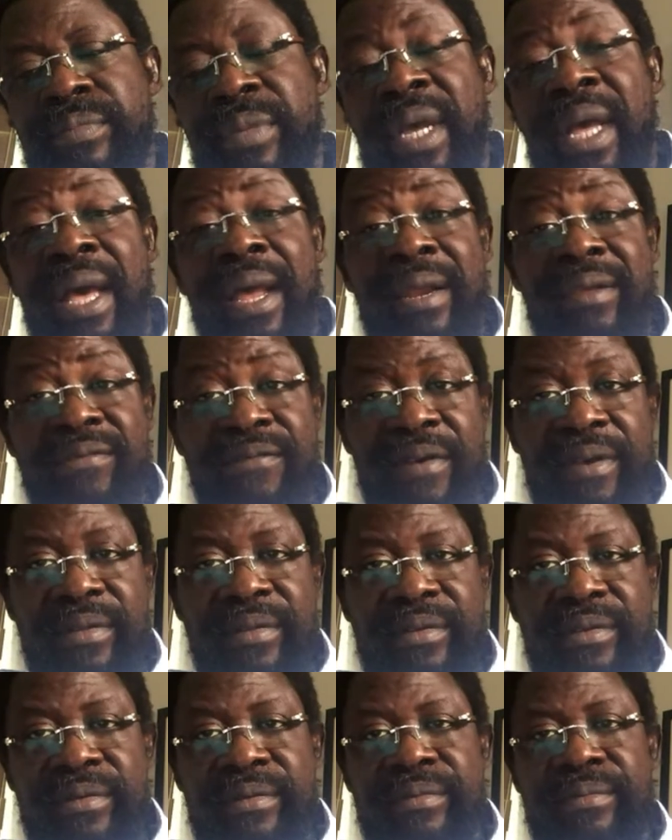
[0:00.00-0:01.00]

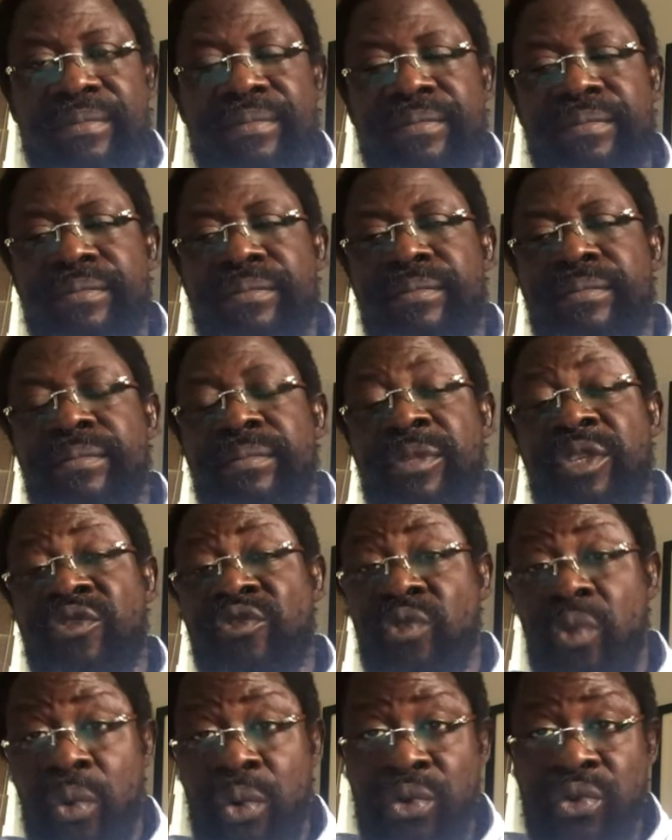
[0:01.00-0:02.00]
Caliphate, the
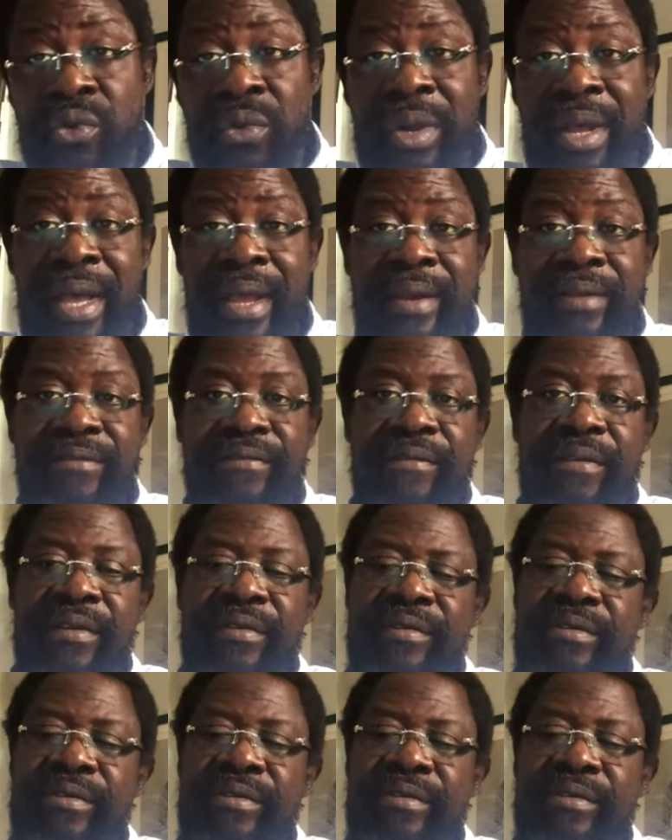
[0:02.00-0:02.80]
Sokoto Caliphate.